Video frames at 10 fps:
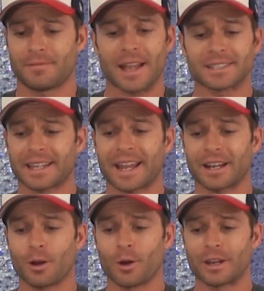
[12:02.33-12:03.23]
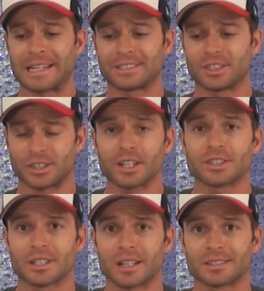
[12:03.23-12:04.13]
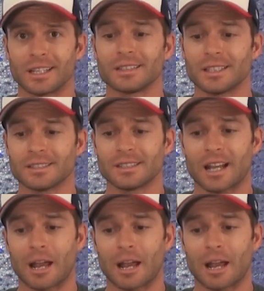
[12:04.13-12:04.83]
Next category is distinction. How distinct is it?